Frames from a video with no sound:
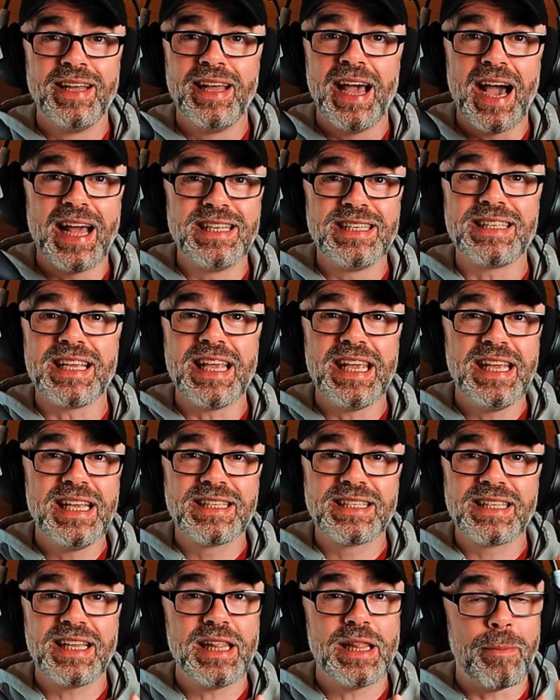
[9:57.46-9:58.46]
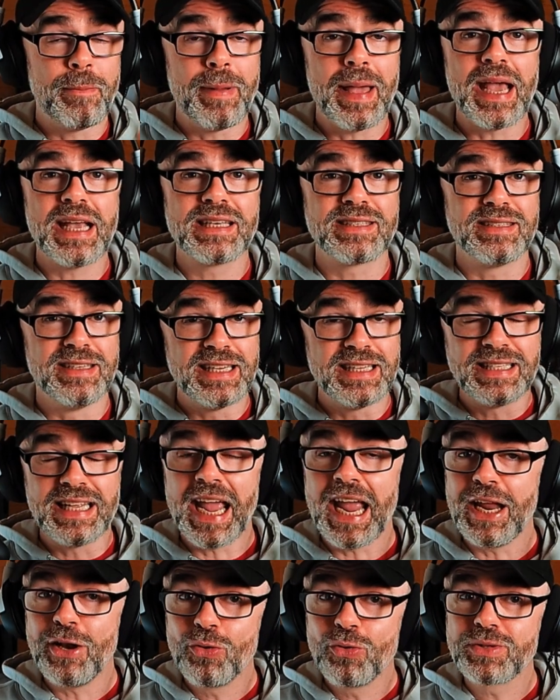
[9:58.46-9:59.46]
and it's easily the best
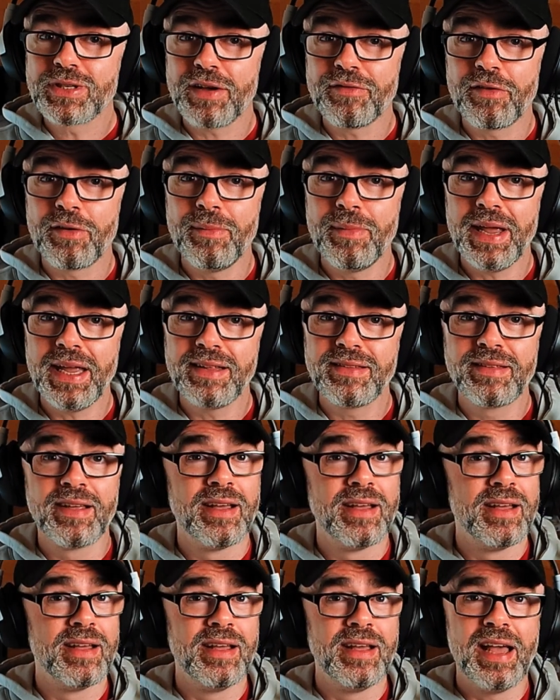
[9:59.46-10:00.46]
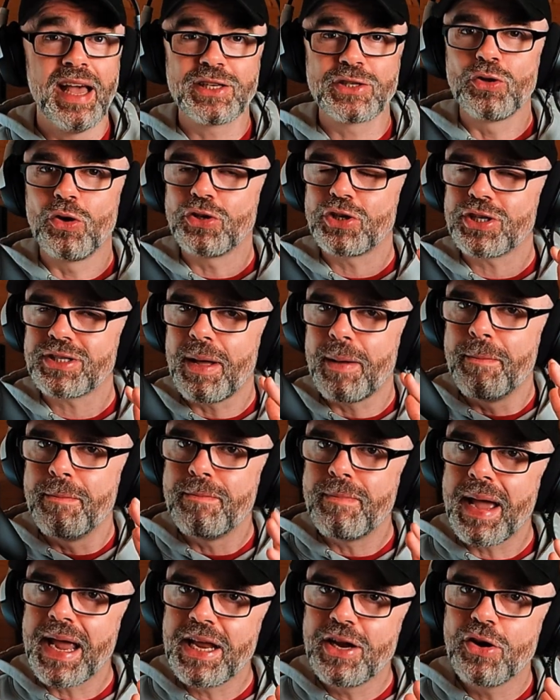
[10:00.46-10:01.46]
Nintendo's ever made. It's not just a
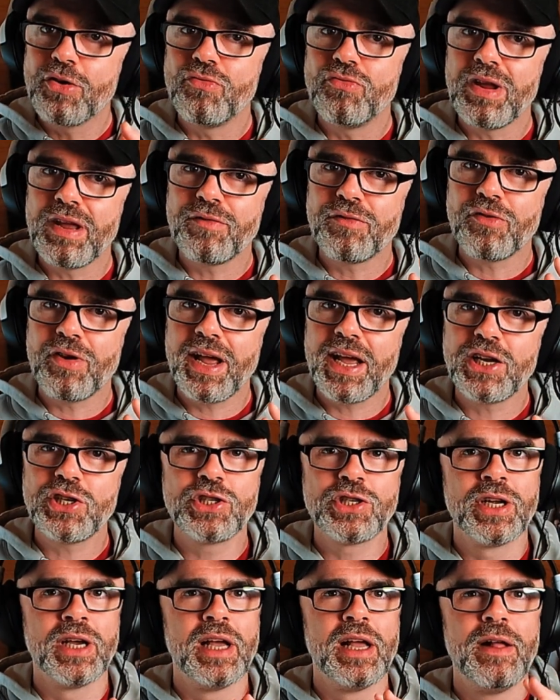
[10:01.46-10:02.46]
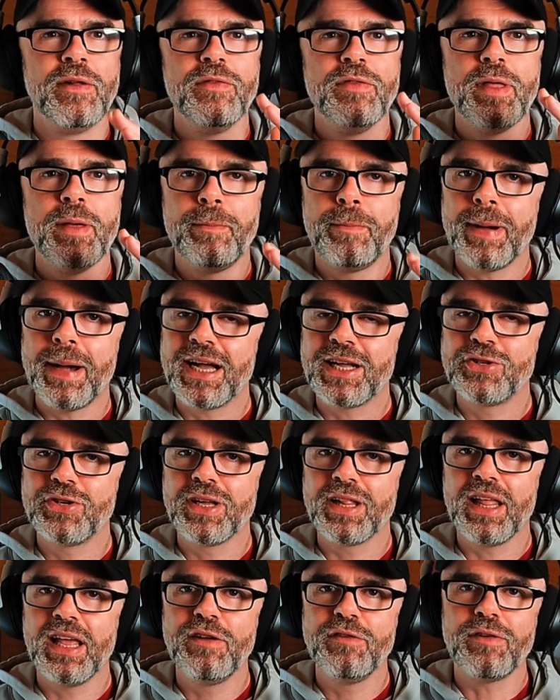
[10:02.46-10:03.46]
minor refresh, the battery
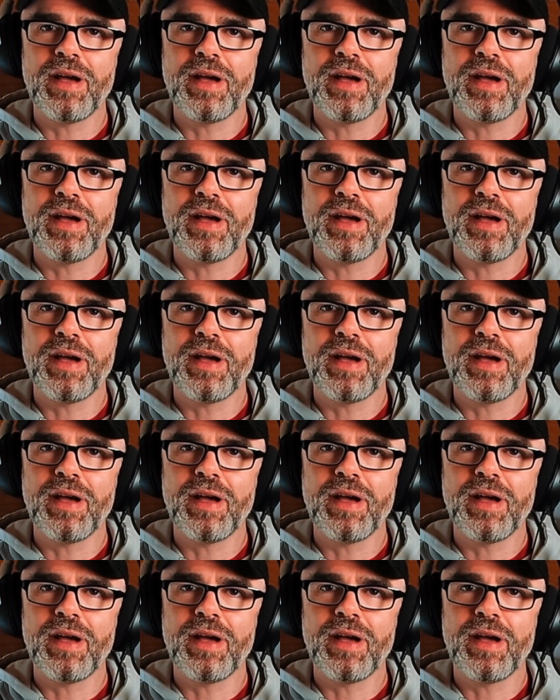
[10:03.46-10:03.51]
life